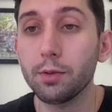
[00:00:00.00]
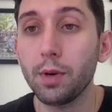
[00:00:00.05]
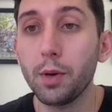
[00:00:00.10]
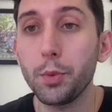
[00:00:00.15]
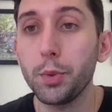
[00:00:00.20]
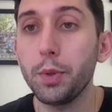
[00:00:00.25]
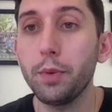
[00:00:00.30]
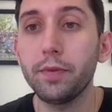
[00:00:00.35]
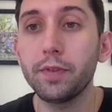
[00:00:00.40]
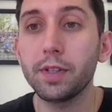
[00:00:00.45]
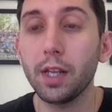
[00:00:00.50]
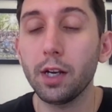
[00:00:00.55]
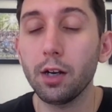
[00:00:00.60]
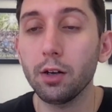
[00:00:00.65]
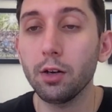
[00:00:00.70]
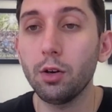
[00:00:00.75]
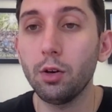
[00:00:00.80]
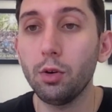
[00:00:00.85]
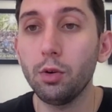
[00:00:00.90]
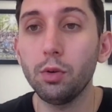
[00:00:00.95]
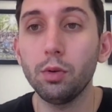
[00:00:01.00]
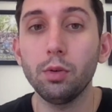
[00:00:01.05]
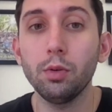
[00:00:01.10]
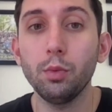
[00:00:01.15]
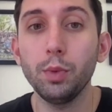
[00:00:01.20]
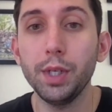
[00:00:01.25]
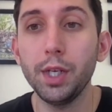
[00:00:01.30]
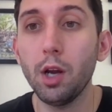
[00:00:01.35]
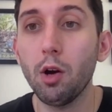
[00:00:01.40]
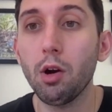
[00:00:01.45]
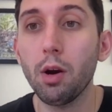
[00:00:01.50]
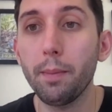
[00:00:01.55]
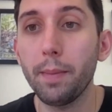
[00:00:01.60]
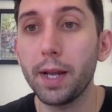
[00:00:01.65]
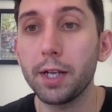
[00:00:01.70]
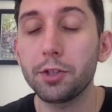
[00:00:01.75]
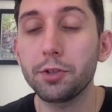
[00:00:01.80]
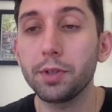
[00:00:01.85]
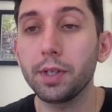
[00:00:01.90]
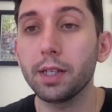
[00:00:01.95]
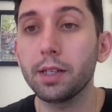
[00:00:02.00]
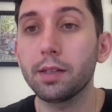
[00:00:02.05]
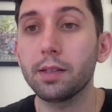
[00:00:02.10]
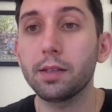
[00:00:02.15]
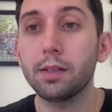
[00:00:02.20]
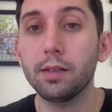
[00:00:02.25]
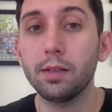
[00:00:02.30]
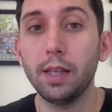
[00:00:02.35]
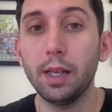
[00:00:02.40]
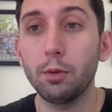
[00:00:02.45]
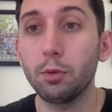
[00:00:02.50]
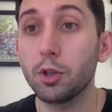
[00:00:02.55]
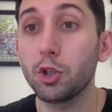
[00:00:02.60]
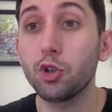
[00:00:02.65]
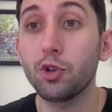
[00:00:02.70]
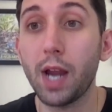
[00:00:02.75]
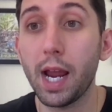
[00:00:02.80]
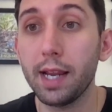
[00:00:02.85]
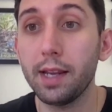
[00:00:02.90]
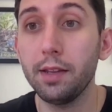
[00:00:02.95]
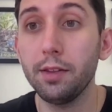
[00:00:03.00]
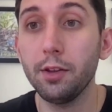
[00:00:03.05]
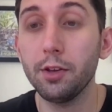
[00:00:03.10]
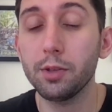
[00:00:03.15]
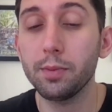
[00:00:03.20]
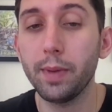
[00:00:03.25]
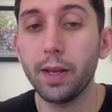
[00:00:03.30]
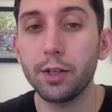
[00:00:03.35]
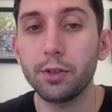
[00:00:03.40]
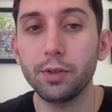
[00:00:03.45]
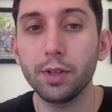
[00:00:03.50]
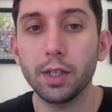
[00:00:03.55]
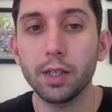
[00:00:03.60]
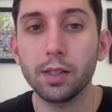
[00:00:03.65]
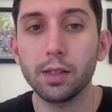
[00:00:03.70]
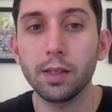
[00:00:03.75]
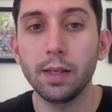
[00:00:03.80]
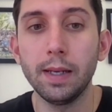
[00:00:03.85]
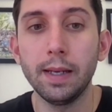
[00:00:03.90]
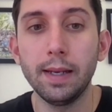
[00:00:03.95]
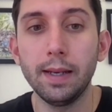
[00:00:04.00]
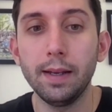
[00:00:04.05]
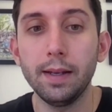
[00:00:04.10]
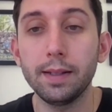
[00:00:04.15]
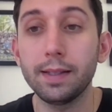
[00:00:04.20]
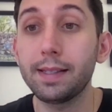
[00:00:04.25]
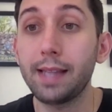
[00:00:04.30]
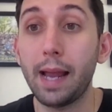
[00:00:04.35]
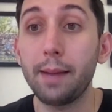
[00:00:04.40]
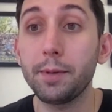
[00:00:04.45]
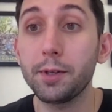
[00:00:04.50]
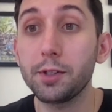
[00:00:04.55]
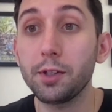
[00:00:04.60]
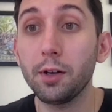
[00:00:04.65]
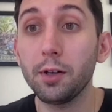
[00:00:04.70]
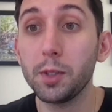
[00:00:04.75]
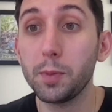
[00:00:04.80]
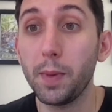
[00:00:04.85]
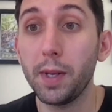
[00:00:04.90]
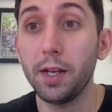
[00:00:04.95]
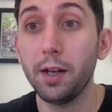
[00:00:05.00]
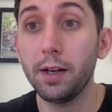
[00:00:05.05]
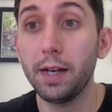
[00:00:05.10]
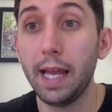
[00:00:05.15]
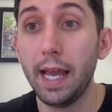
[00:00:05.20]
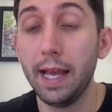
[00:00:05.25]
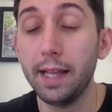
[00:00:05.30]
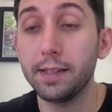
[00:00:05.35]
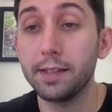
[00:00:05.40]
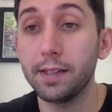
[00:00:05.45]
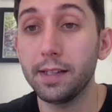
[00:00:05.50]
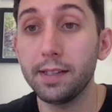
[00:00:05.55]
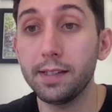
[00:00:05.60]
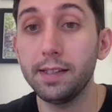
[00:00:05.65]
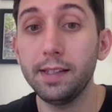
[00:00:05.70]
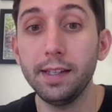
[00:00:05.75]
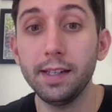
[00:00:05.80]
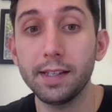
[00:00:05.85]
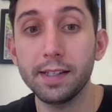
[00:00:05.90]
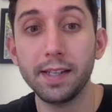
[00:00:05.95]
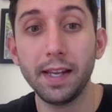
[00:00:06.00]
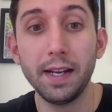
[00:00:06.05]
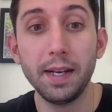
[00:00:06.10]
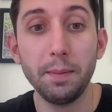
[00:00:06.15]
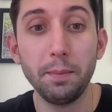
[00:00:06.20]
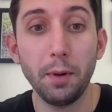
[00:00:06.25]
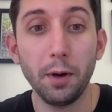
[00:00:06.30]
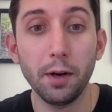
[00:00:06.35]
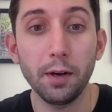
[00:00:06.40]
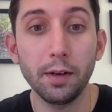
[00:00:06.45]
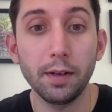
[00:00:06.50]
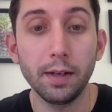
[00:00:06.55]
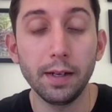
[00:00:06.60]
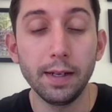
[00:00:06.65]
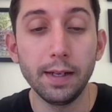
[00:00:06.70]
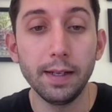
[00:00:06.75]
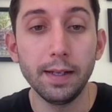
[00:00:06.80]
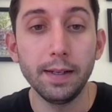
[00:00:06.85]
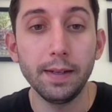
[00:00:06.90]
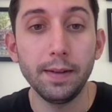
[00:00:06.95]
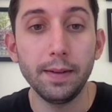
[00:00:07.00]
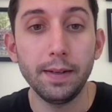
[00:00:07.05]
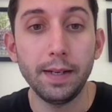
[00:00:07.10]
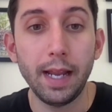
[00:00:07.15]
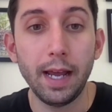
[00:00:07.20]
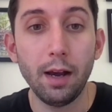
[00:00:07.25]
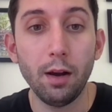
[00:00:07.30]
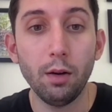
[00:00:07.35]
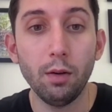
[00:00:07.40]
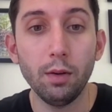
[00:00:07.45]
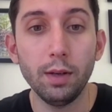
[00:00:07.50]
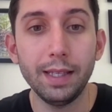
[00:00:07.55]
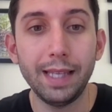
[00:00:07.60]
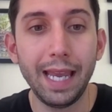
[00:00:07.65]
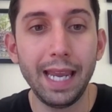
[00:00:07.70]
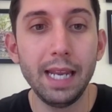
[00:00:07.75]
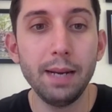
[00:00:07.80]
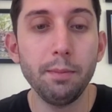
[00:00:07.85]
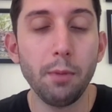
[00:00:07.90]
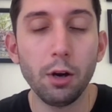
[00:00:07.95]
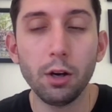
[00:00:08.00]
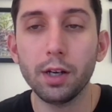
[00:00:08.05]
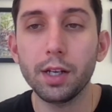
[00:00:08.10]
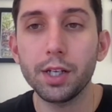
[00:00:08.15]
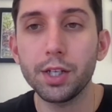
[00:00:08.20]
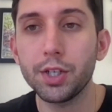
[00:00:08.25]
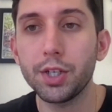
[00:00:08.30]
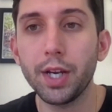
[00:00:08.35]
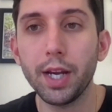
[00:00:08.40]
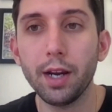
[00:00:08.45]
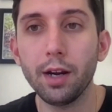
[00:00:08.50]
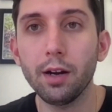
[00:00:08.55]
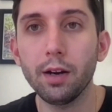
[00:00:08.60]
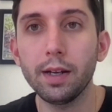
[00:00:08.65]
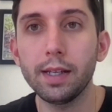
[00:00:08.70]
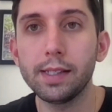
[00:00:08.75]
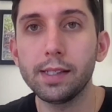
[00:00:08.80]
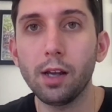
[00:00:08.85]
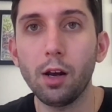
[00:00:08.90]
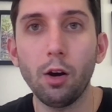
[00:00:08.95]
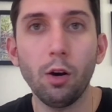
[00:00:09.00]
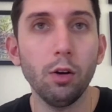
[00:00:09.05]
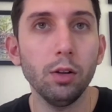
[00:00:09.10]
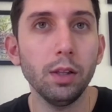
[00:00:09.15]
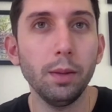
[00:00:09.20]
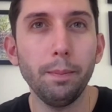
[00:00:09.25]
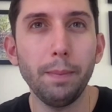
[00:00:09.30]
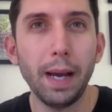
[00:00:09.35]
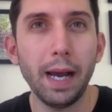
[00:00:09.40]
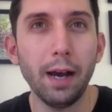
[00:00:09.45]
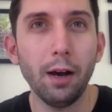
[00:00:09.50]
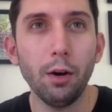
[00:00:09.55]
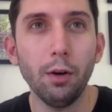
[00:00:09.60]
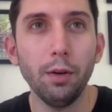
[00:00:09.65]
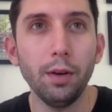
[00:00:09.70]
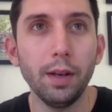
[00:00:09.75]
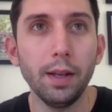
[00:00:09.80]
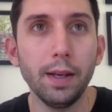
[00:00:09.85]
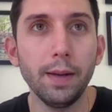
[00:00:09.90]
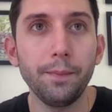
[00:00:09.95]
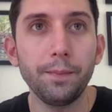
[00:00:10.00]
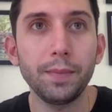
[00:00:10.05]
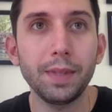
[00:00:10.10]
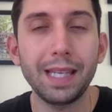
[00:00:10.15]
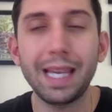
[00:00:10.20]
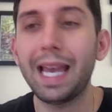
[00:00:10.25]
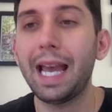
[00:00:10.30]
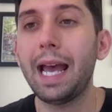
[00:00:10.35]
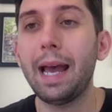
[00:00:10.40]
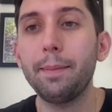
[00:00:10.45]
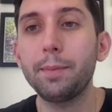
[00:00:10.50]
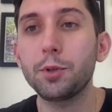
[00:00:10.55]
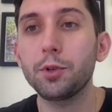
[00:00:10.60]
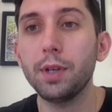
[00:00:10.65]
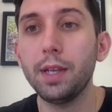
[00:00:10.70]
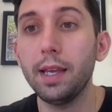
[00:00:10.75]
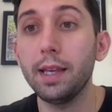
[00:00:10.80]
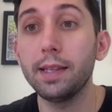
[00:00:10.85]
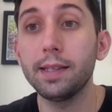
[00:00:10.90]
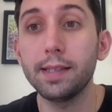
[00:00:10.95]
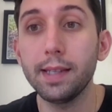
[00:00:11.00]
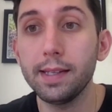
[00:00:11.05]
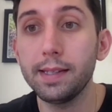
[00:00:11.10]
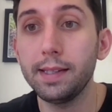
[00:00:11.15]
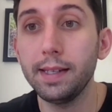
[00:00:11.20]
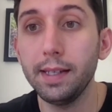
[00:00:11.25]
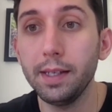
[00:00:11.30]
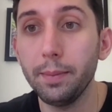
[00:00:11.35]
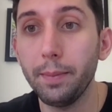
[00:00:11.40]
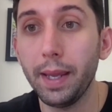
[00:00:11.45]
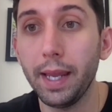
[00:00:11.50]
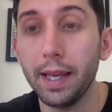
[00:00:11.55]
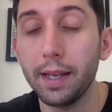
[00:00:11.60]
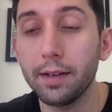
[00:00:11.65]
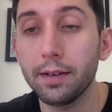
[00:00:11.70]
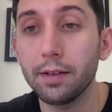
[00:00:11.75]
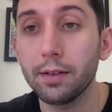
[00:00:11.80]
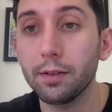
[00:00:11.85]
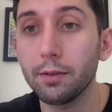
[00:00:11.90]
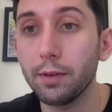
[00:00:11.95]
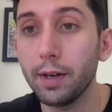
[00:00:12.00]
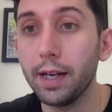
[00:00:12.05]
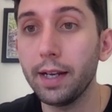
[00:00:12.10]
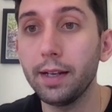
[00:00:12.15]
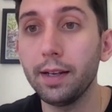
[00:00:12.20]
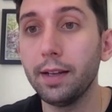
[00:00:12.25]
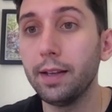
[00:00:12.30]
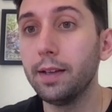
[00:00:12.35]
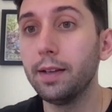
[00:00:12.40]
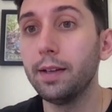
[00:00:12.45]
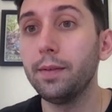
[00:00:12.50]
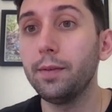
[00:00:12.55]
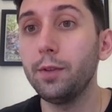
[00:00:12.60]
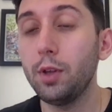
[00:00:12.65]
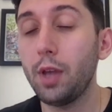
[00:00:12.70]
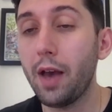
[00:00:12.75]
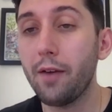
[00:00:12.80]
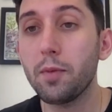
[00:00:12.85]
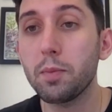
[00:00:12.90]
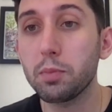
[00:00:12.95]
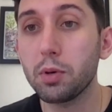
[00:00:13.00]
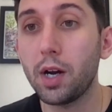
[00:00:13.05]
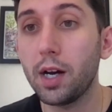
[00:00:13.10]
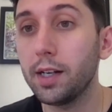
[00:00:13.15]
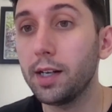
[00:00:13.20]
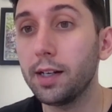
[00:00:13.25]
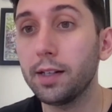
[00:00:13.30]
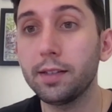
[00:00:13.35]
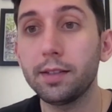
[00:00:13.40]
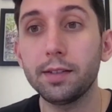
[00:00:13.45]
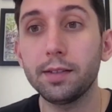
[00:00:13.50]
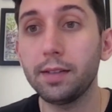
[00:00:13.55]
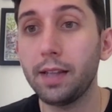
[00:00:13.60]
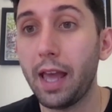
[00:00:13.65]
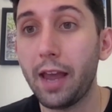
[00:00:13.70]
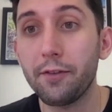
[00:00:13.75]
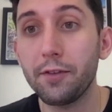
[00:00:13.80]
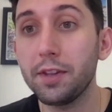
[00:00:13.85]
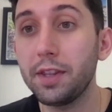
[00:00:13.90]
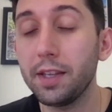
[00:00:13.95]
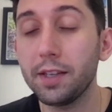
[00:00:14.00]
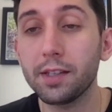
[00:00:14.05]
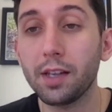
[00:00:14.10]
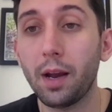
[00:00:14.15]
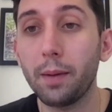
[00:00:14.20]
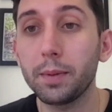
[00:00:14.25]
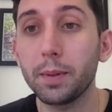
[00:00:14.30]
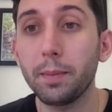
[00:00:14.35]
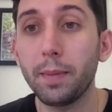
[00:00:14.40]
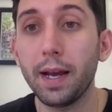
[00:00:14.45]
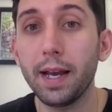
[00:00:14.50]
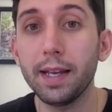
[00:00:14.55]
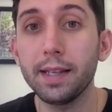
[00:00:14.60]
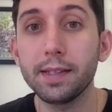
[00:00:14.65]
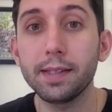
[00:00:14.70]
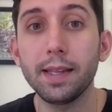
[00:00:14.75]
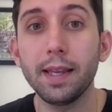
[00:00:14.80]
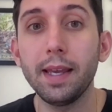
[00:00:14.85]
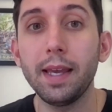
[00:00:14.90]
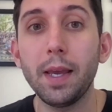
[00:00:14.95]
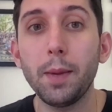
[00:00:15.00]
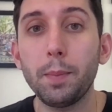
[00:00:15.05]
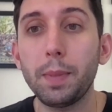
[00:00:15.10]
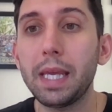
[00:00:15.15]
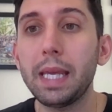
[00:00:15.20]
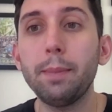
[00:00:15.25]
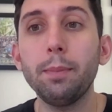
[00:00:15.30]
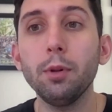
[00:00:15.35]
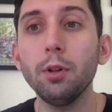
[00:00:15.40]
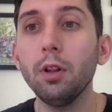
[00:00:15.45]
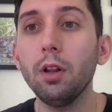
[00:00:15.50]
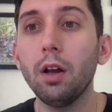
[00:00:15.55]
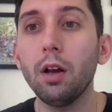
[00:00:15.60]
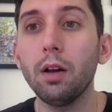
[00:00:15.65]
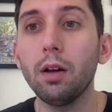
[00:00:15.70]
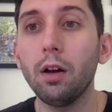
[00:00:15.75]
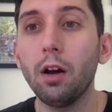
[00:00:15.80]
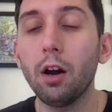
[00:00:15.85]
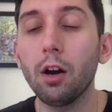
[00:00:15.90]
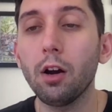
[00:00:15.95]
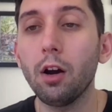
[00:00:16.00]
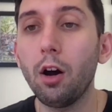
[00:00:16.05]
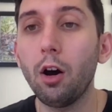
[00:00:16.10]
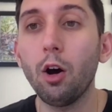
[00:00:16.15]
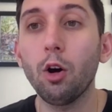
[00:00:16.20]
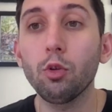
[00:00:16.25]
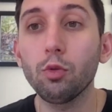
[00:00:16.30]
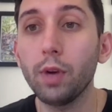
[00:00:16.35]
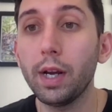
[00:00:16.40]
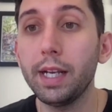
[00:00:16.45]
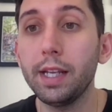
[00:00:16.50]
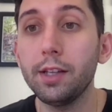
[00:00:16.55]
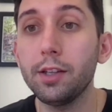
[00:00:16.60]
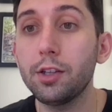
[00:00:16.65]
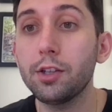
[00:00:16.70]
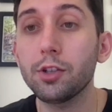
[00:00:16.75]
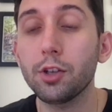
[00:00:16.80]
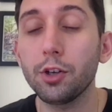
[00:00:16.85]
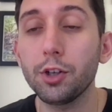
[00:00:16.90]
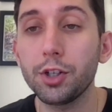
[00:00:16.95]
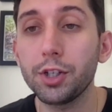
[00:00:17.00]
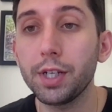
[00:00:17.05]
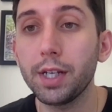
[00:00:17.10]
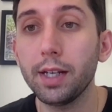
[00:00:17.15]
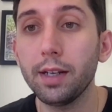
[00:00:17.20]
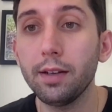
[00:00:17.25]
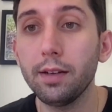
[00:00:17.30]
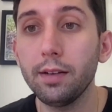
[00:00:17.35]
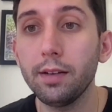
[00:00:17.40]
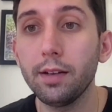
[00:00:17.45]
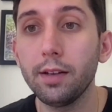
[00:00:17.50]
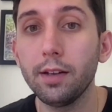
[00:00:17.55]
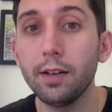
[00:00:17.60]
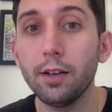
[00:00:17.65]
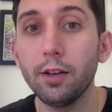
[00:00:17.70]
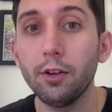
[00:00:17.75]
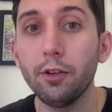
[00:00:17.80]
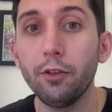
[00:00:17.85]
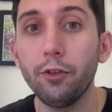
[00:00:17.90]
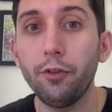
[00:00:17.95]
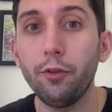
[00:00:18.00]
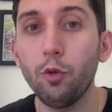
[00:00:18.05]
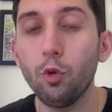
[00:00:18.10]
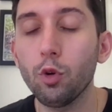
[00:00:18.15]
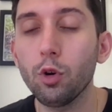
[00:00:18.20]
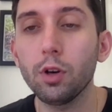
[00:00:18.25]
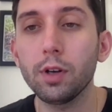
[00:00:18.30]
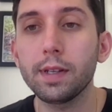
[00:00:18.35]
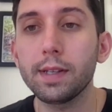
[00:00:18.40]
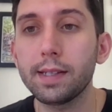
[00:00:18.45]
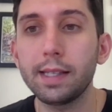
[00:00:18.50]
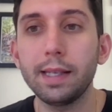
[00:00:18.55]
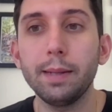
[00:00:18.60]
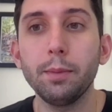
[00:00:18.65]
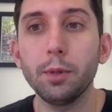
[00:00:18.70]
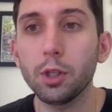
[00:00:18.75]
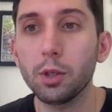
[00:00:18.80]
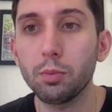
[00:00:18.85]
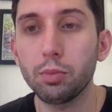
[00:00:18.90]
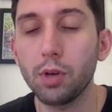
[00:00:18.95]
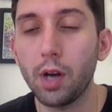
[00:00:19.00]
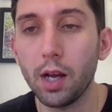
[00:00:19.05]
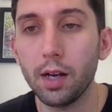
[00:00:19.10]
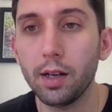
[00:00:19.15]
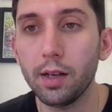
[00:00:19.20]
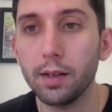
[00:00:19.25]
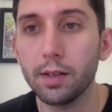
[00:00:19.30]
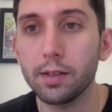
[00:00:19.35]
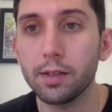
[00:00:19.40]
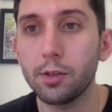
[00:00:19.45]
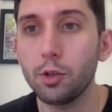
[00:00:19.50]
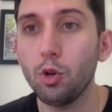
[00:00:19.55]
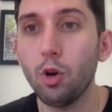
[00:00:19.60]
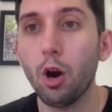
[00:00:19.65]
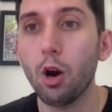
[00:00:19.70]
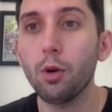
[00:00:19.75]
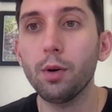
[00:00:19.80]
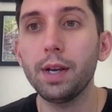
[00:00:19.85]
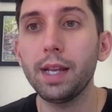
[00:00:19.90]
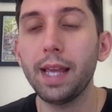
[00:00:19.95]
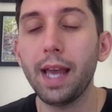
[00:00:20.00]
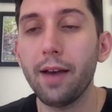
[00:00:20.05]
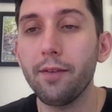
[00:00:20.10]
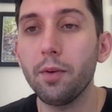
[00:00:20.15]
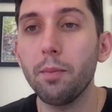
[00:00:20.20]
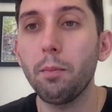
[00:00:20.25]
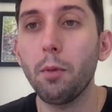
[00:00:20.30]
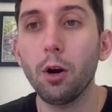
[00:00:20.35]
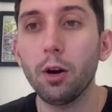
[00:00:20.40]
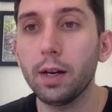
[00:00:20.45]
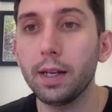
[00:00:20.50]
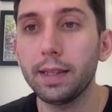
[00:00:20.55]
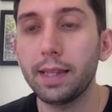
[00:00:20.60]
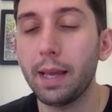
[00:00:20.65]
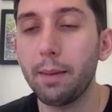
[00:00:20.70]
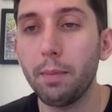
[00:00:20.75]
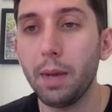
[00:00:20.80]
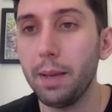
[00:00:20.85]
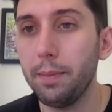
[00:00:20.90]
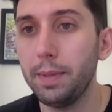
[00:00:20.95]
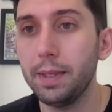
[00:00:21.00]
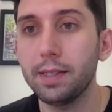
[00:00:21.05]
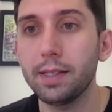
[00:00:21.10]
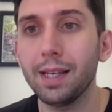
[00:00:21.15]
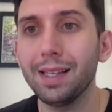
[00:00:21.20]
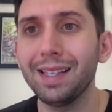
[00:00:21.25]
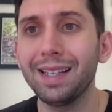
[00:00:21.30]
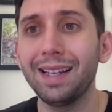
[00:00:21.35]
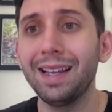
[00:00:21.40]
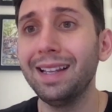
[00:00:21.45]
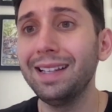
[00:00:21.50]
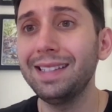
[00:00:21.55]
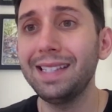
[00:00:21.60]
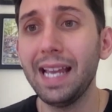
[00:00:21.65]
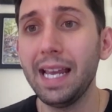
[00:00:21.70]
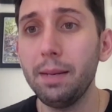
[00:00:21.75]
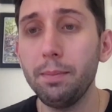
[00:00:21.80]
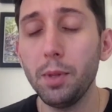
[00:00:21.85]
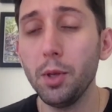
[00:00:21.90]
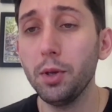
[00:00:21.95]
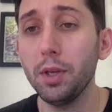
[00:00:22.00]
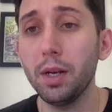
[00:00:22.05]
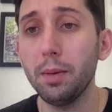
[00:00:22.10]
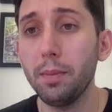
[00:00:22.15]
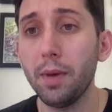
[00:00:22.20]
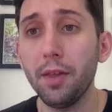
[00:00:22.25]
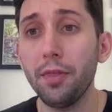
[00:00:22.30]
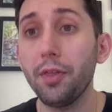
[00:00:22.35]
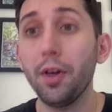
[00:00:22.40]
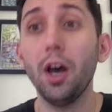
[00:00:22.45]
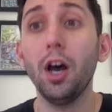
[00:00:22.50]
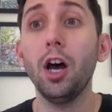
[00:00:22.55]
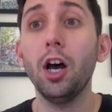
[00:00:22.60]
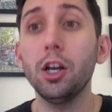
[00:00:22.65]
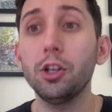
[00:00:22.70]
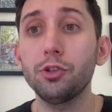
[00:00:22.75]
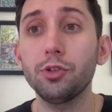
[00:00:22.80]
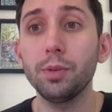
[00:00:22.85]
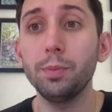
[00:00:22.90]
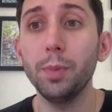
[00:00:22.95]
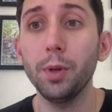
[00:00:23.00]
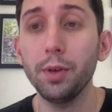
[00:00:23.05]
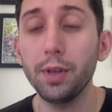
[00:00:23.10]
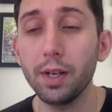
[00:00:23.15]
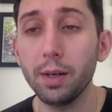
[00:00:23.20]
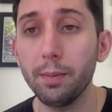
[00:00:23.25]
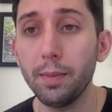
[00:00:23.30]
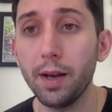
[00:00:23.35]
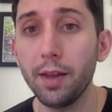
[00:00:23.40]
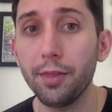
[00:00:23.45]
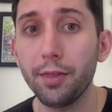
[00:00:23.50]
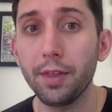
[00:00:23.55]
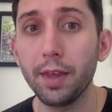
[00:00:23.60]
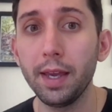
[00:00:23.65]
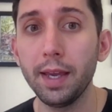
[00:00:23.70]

Right, we've set our goal. We know our metrics, and we're tracking those metrics. It's time to start spending on ads. This is the exciting part. Now, gain market share is all about capturing existing demand. Right, you have a product. Everything's optimized. People are already searching for similar products. You already have a market that might be selling 10 million a month, 100 million a month.